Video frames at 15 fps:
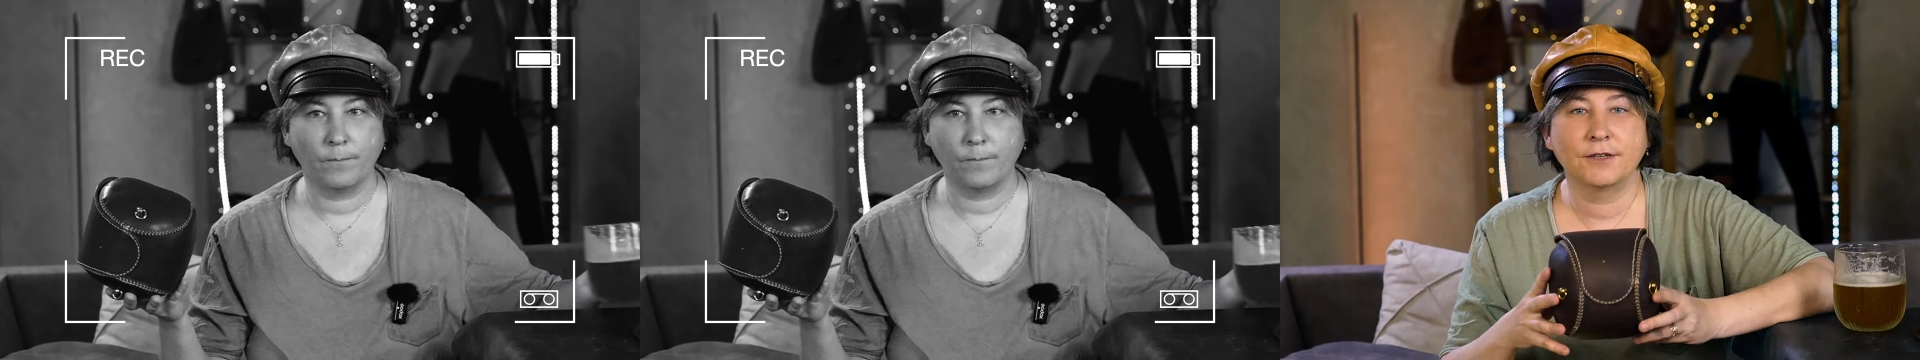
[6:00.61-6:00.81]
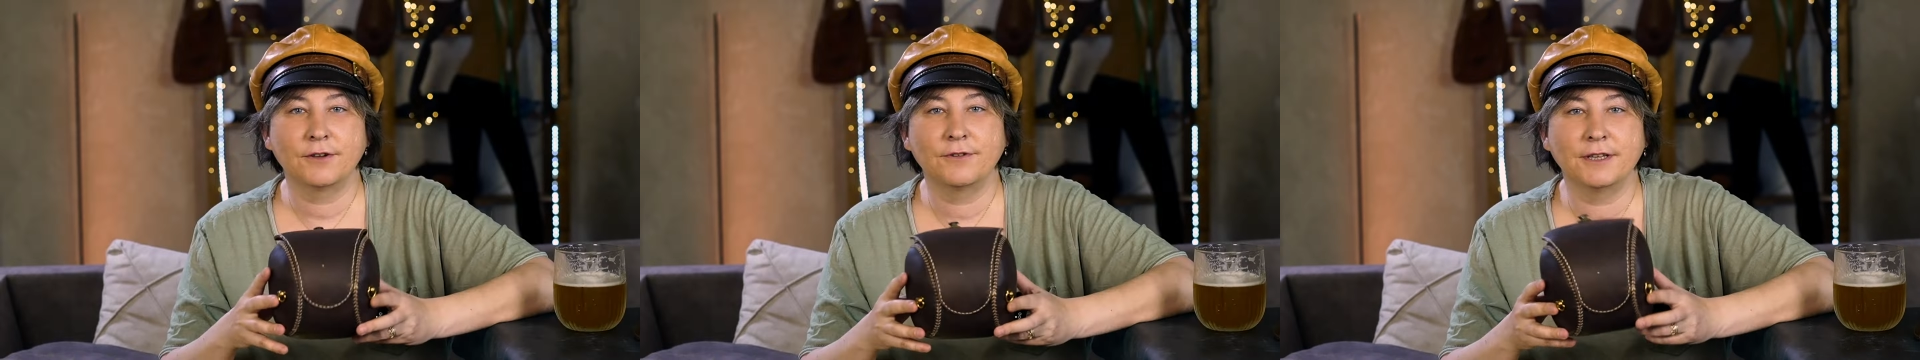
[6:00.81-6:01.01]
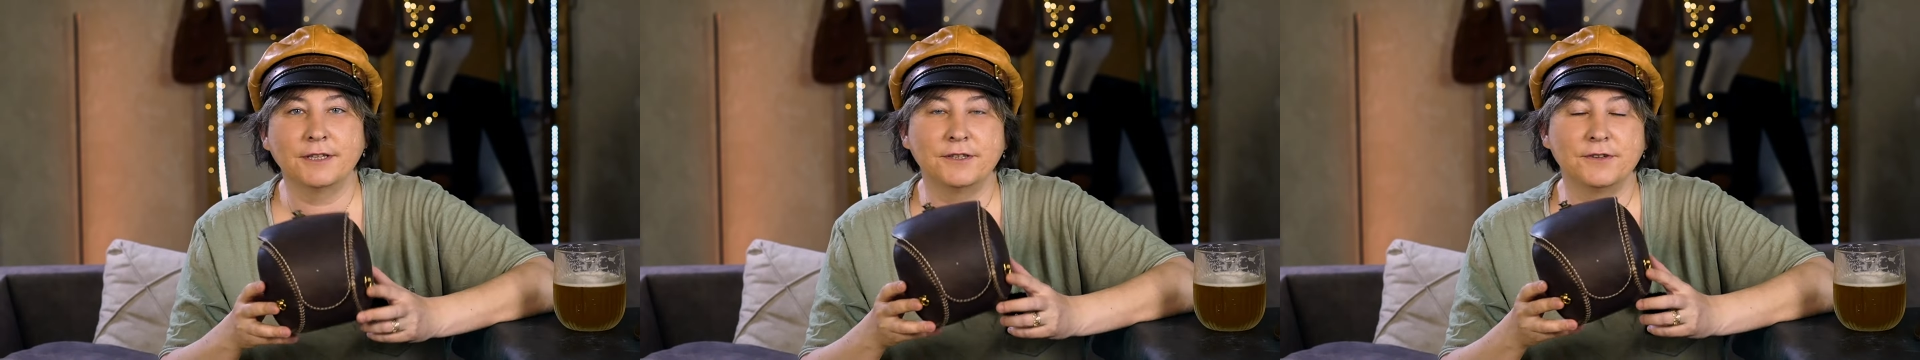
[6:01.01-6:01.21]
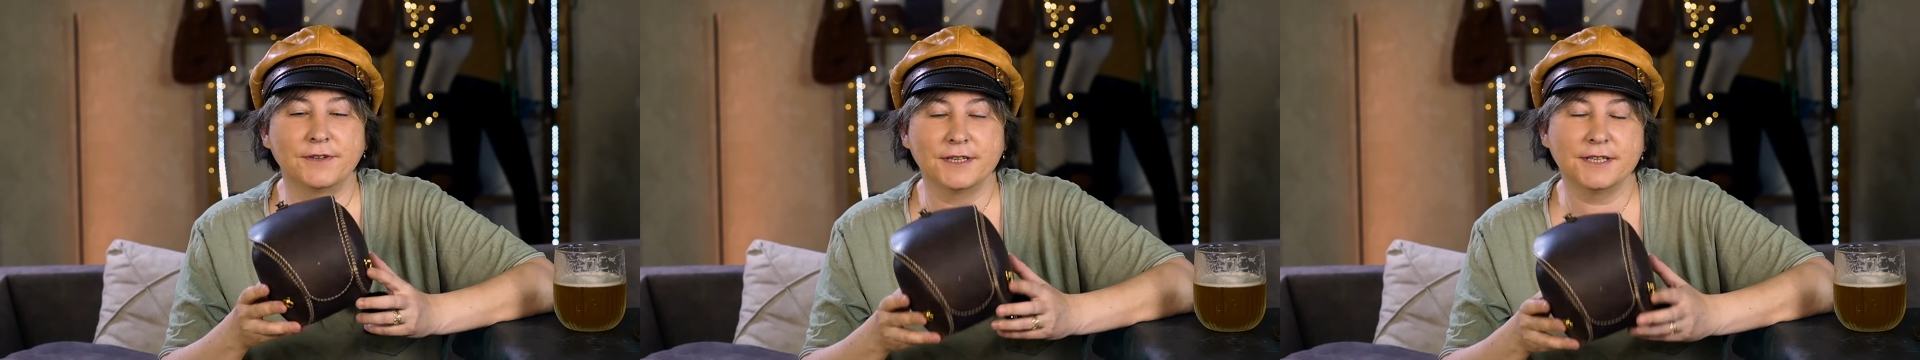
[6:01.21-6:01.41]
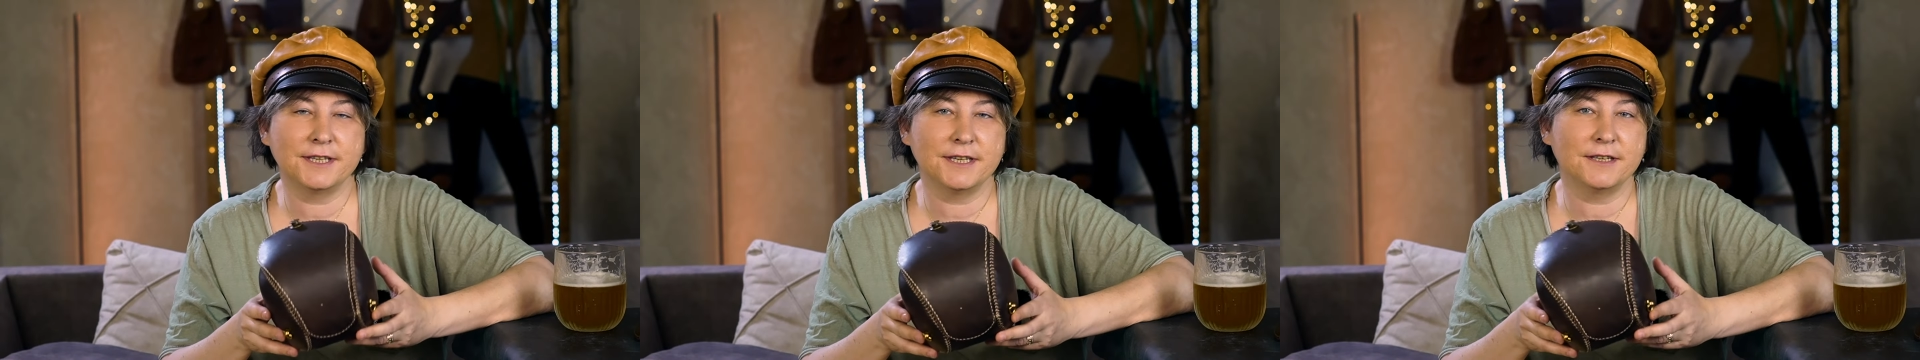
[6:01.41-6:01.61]
So as you
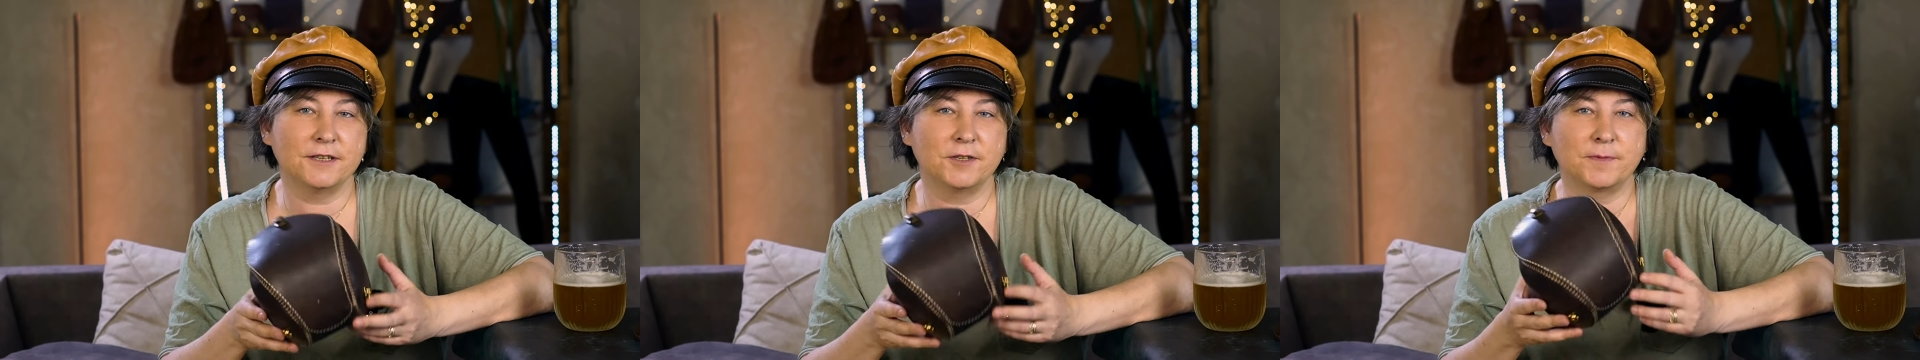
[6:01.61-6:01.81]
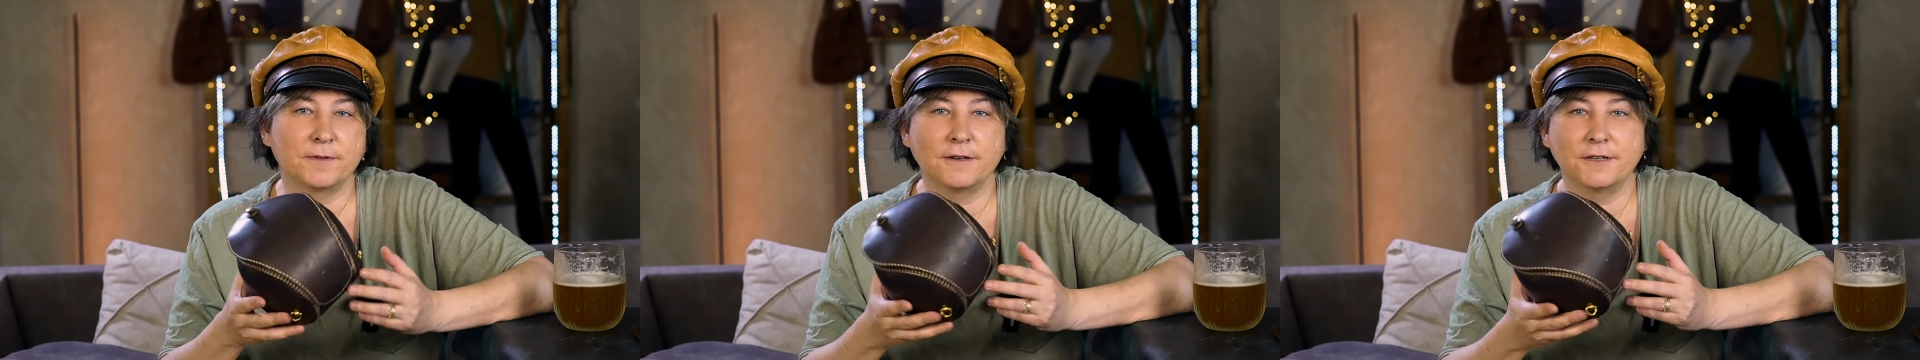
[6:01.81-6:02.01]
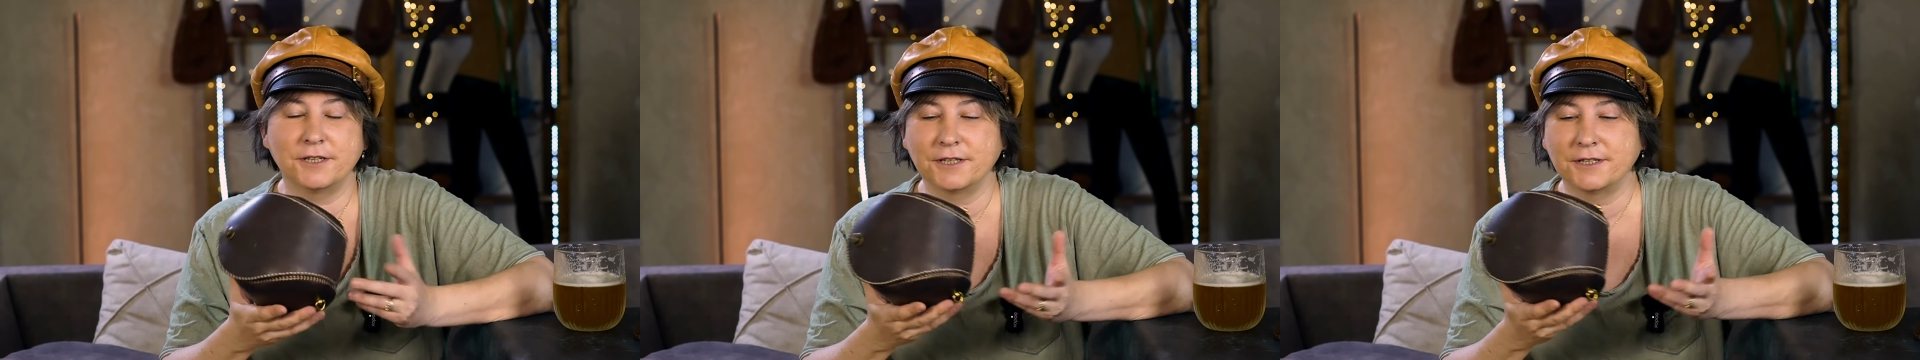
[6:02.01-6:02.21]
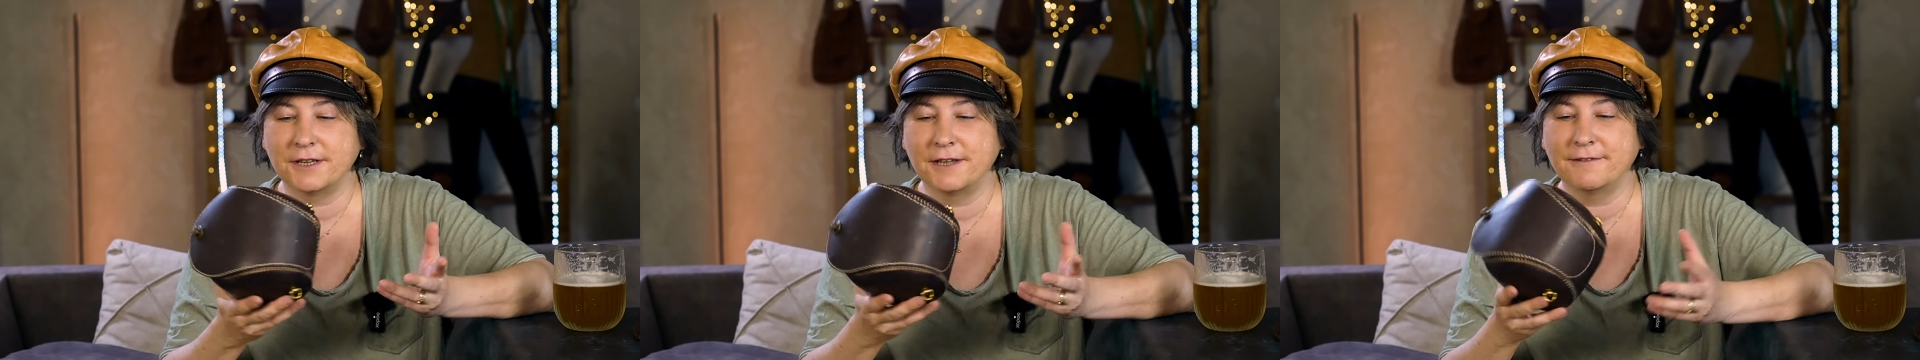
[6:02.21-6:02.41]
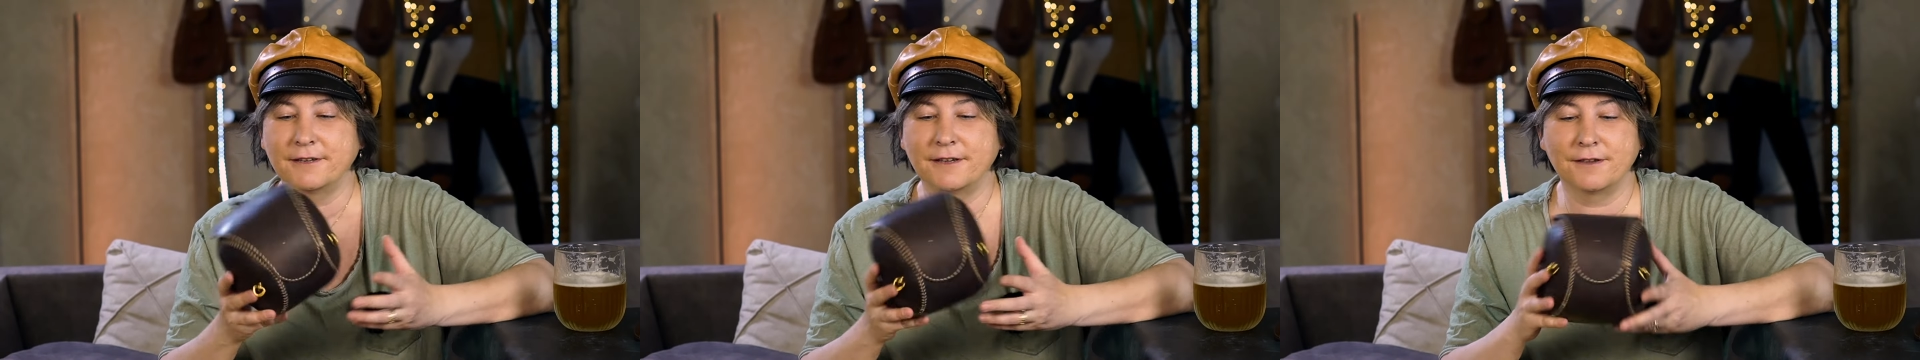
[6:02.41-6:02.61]
can see, this project never